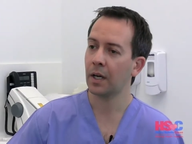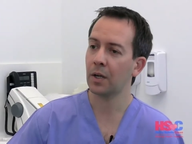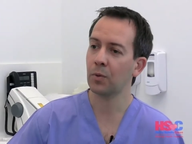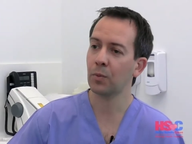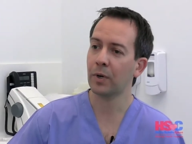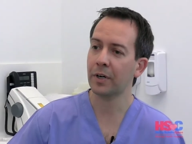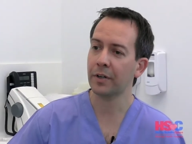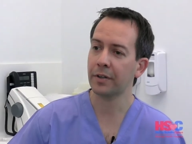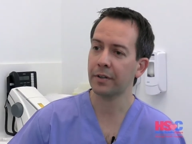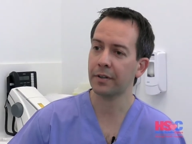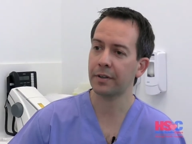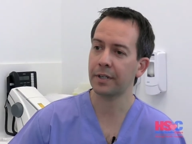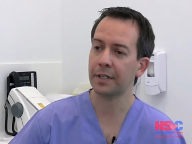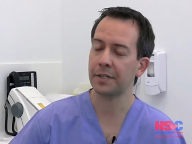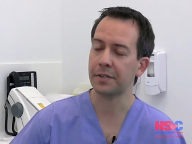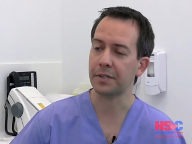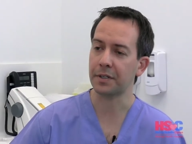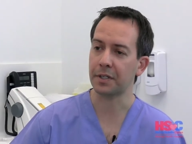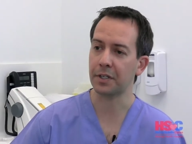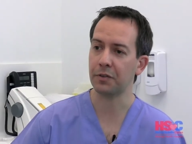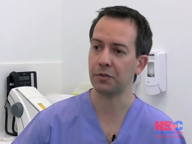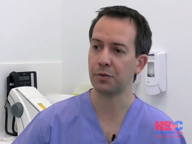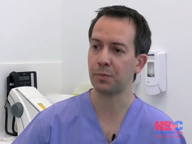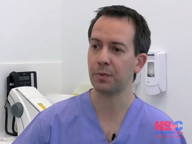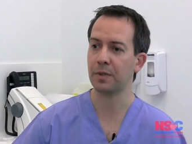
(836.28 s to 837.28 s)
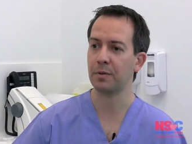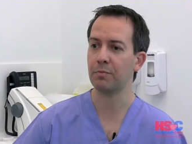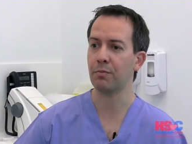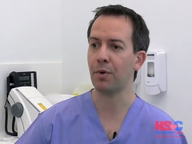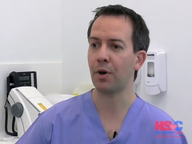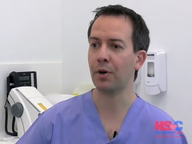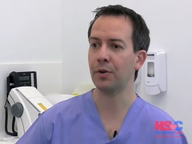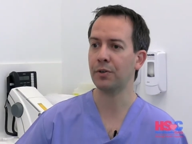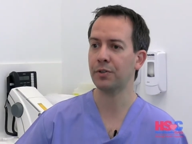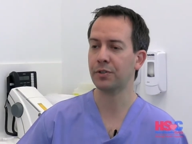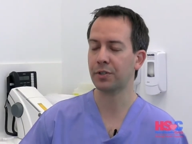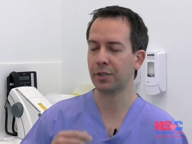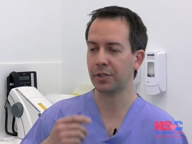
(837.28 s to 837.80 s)
And one of the things that gives me
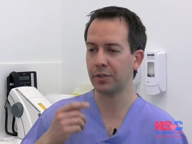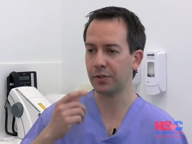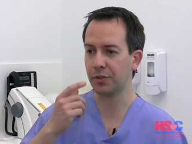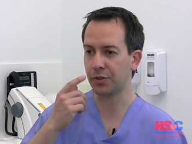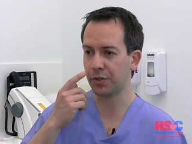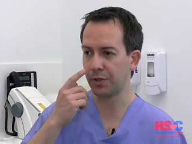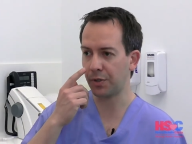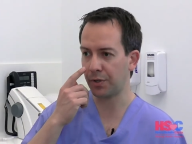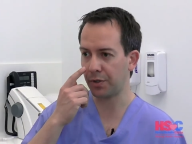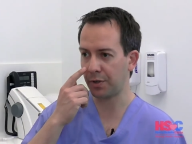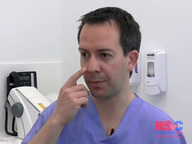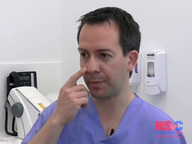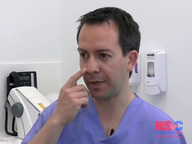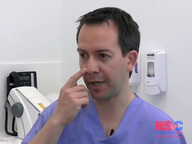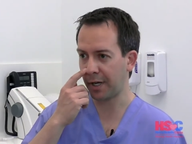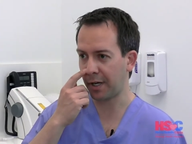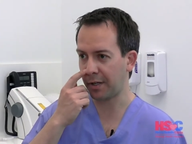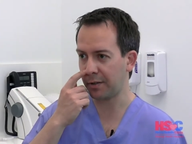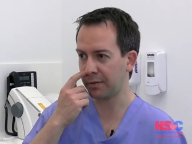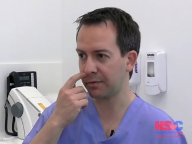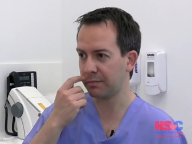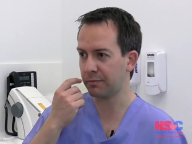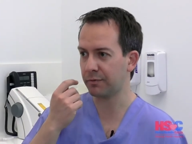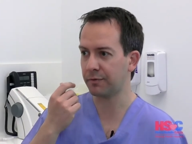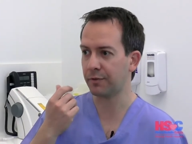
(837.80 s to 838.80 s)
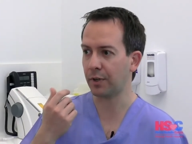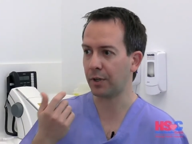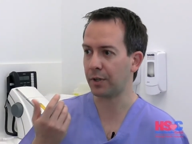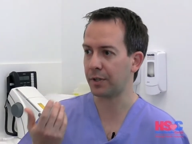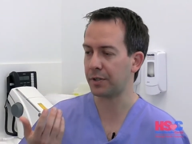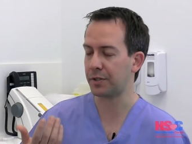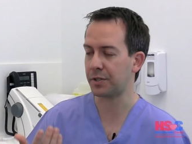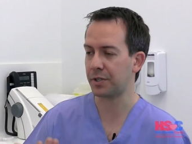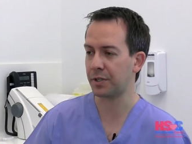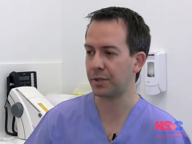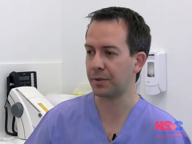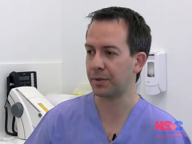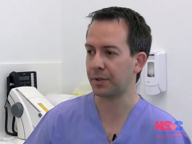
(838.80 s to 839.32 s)
most concern about
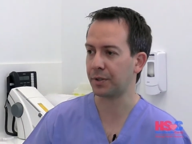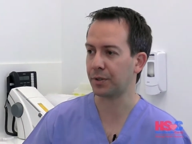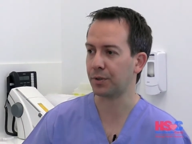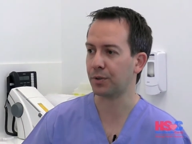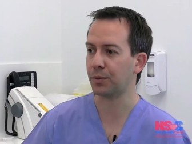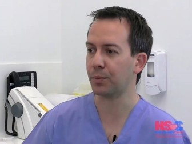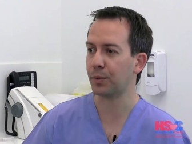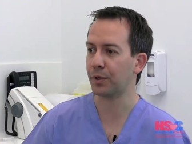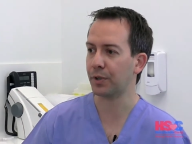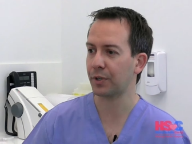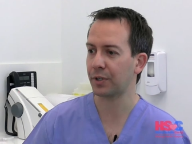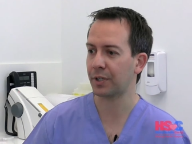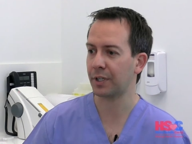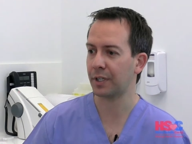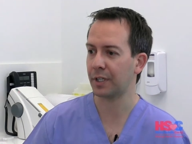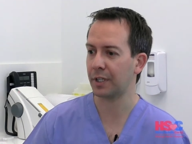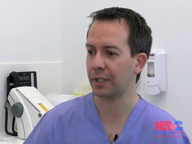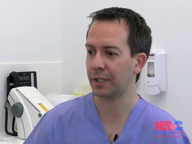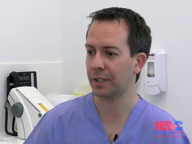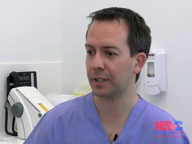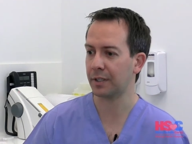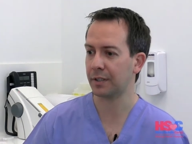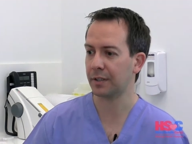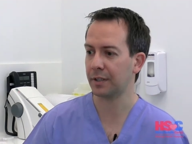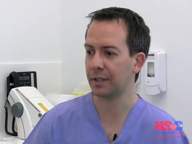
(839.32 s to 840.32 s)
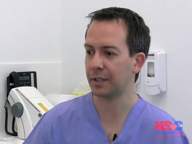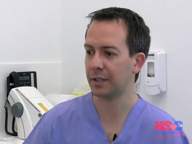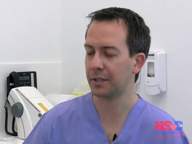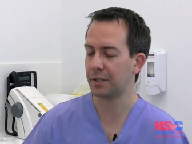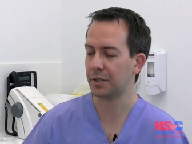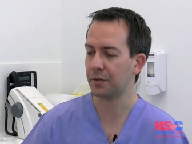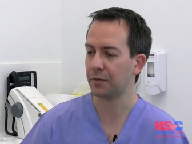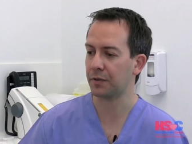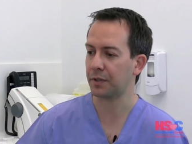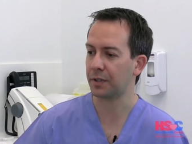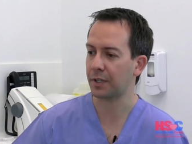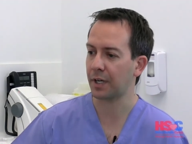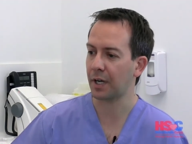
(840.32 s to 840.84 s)
volunteering or working in a, in a
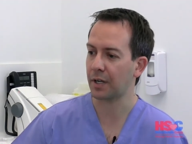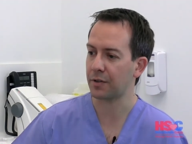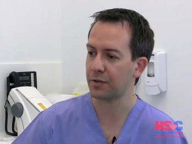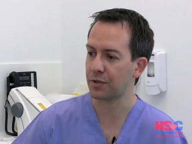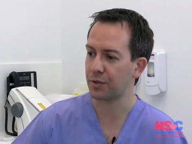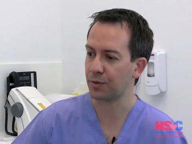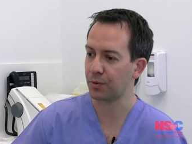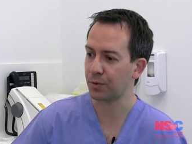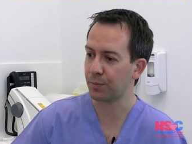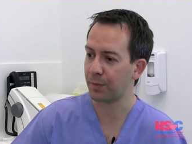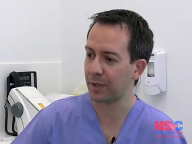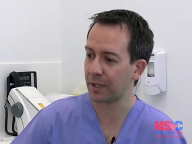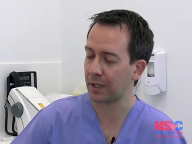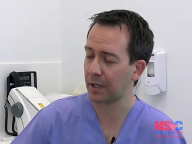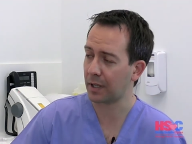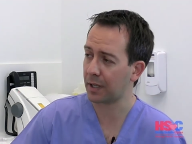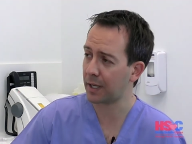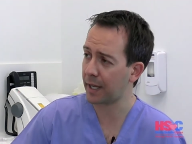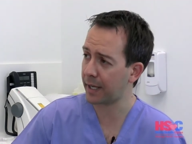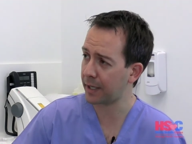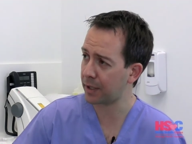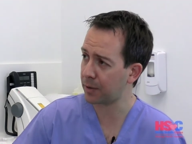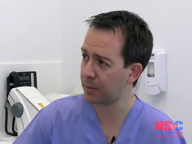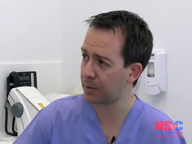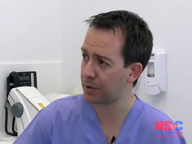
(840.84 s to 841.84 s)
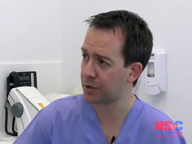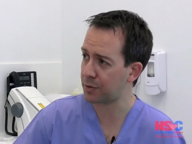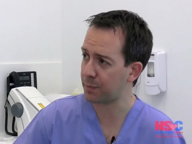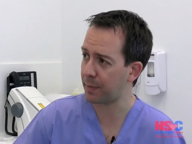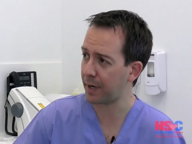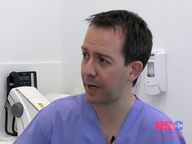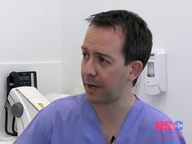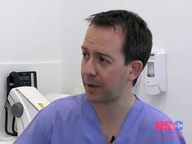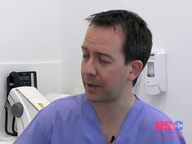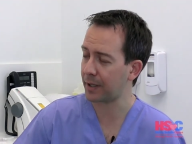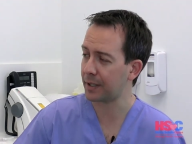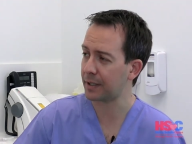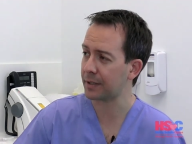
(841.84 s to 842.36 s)
different country would be the language
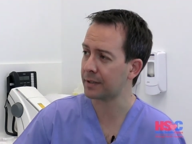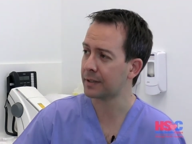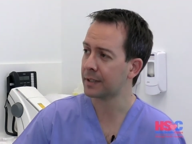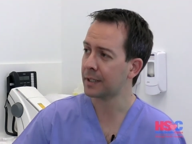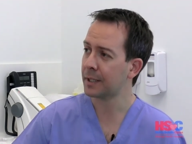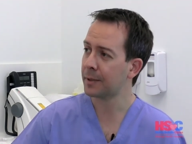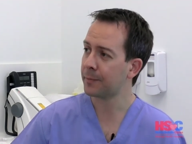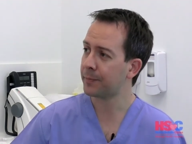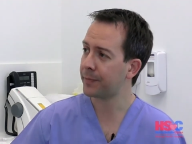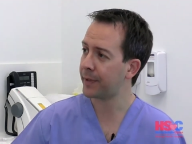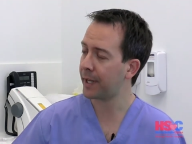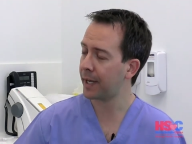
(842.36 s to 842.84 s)
barrier. Mm -hmm.